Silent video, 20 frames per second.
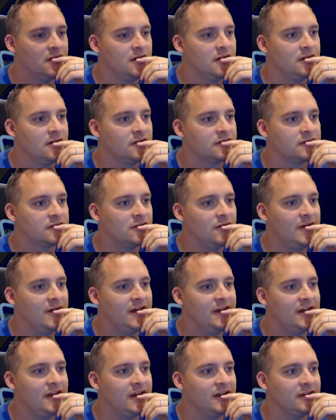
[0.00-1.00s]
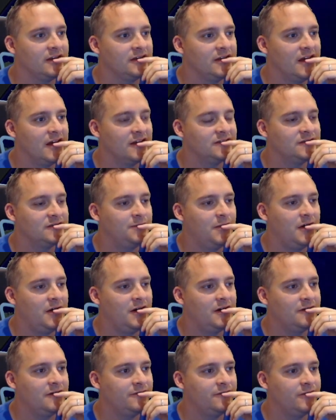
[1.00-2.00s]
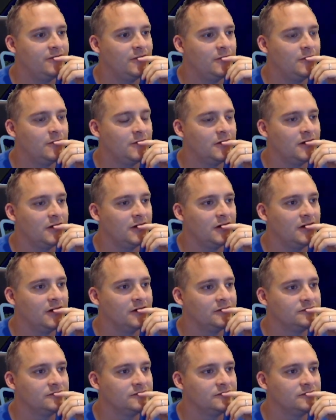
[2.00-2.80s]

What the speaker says: Let's go ahead and Nest Ball for